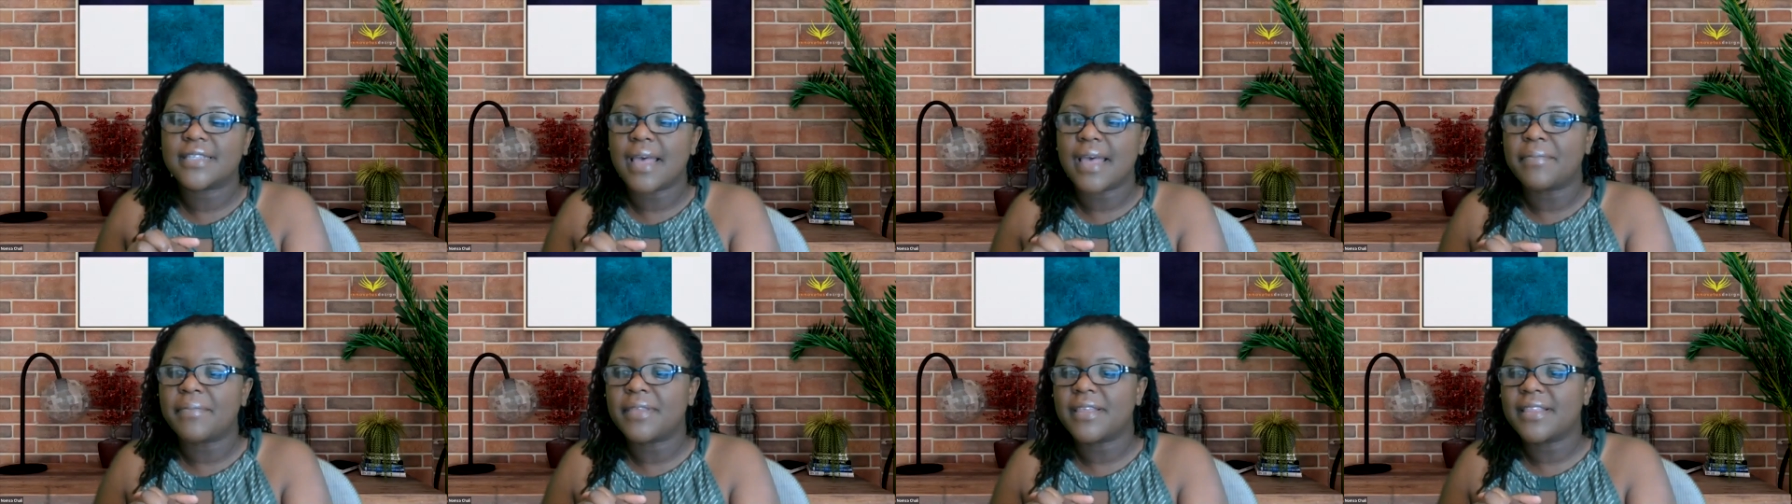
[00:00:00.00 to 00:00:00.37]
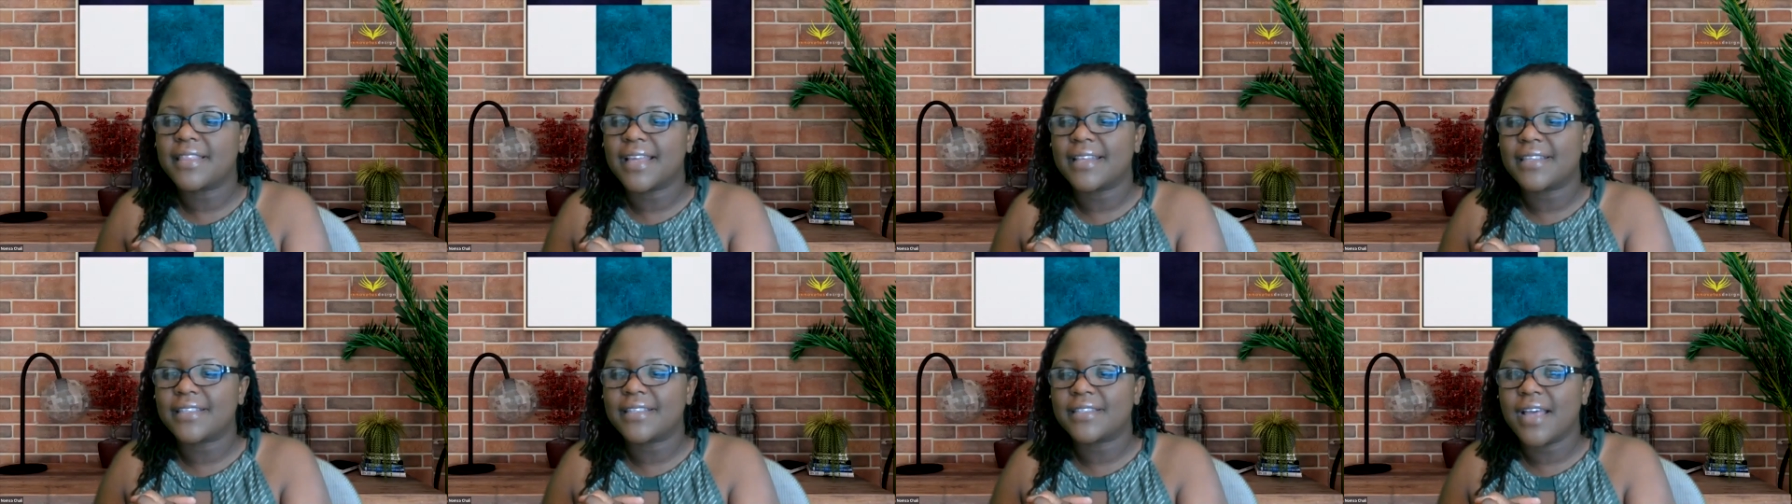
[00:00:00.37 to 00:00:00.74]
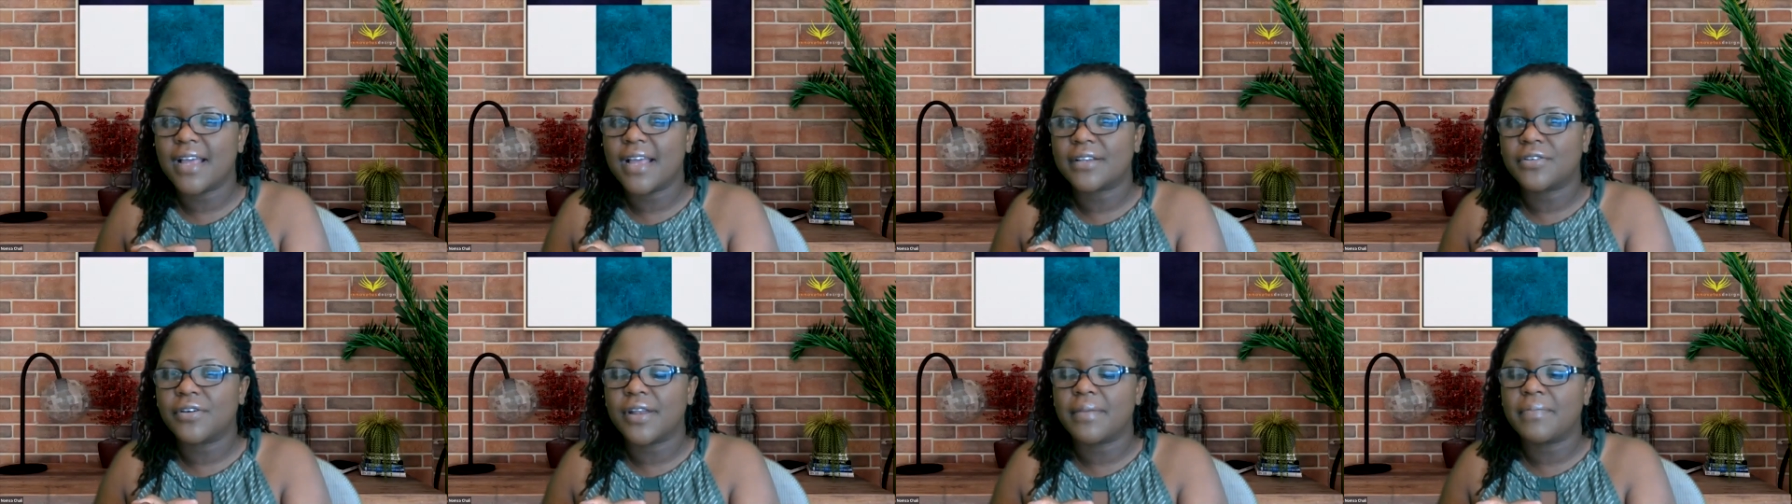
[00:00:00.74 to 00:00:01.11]
something that's
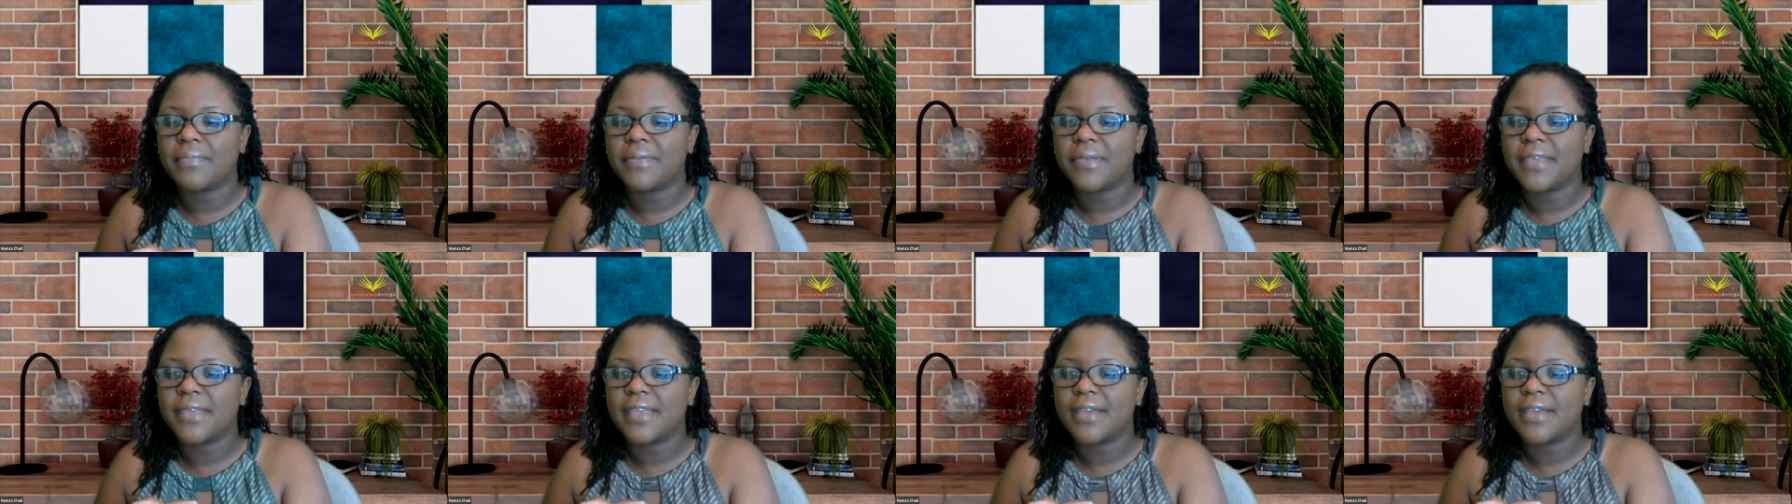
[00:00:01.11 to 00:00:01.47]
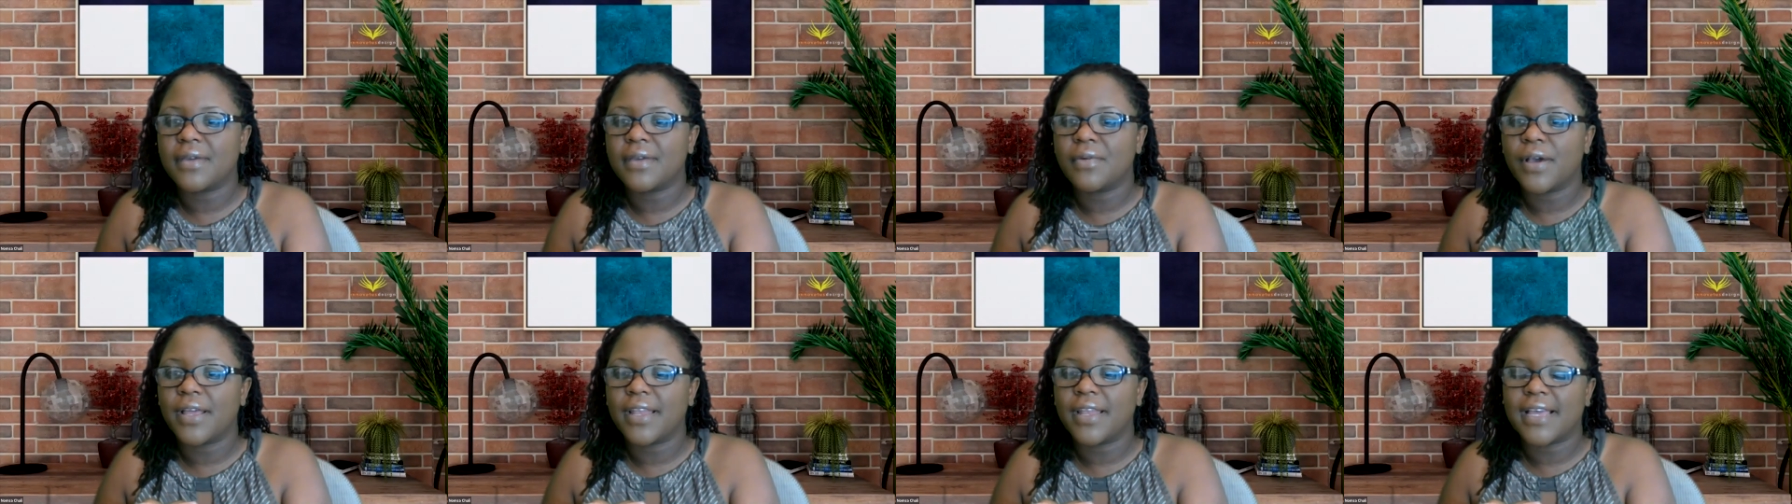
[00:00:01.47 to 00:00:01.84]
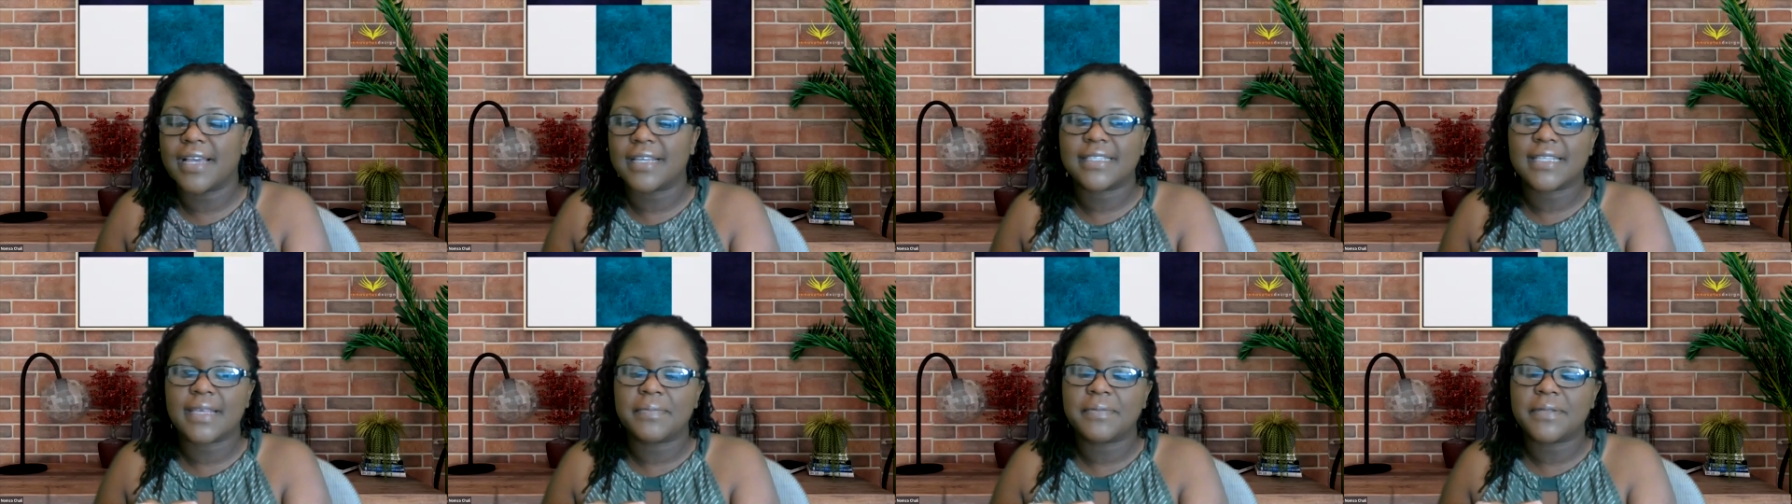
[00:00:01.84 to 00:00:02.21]
not going to be well
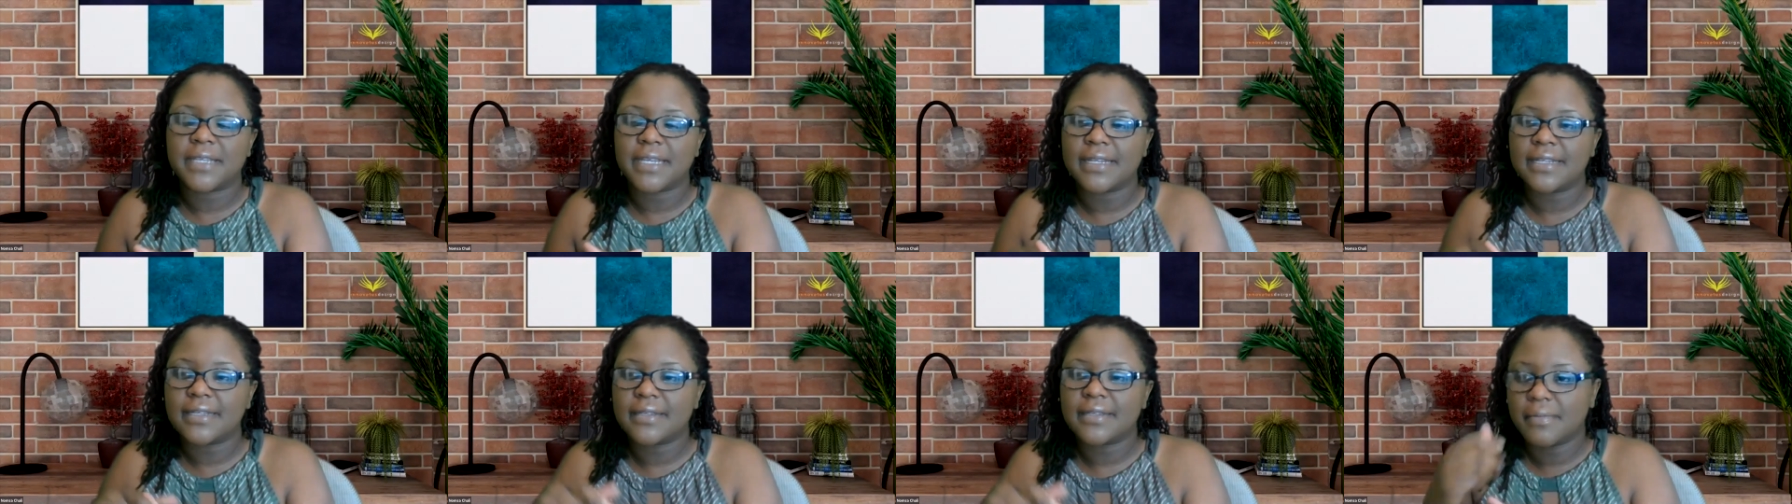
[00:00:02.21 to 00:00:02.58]
accepted